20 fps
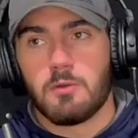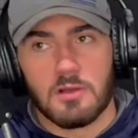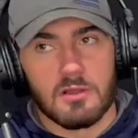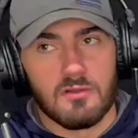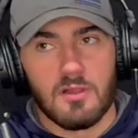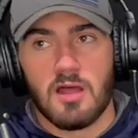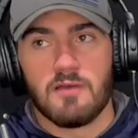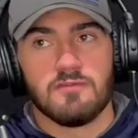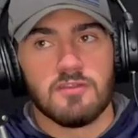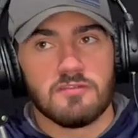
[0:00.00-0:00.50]
have
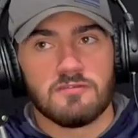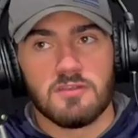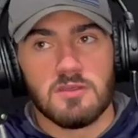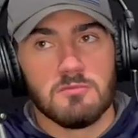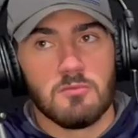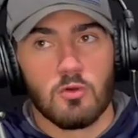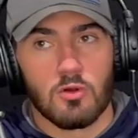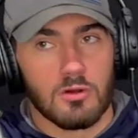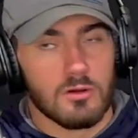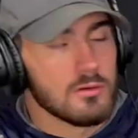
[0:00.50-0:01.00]
loved to see
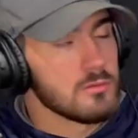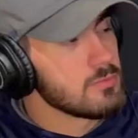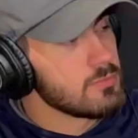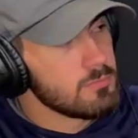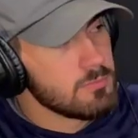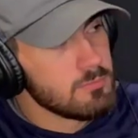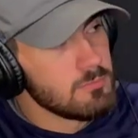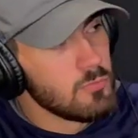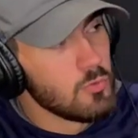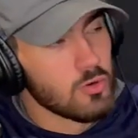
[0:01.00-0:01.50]
more
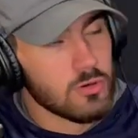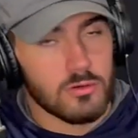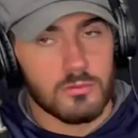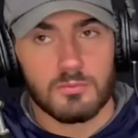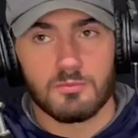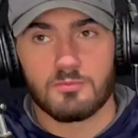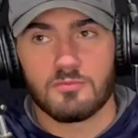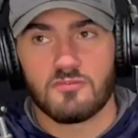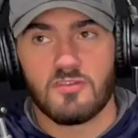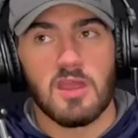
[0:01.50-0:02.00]

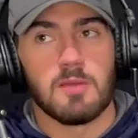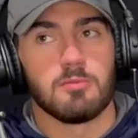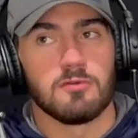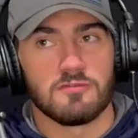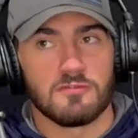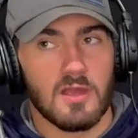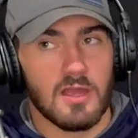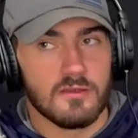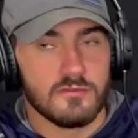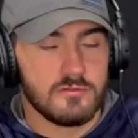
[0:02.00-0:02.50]
sample
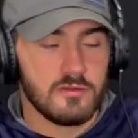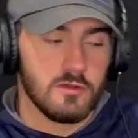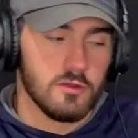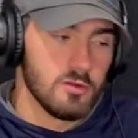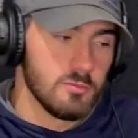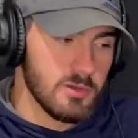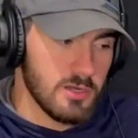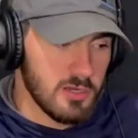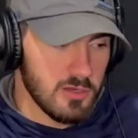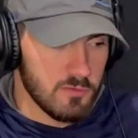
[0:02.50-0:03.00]
size too,
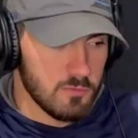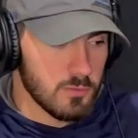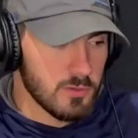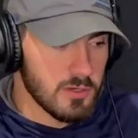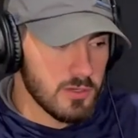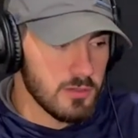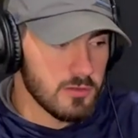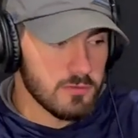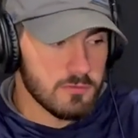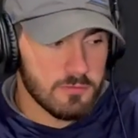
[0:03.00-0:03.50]
but it is what it
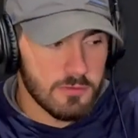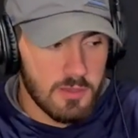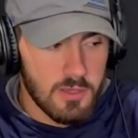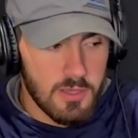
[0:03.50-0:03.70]
is.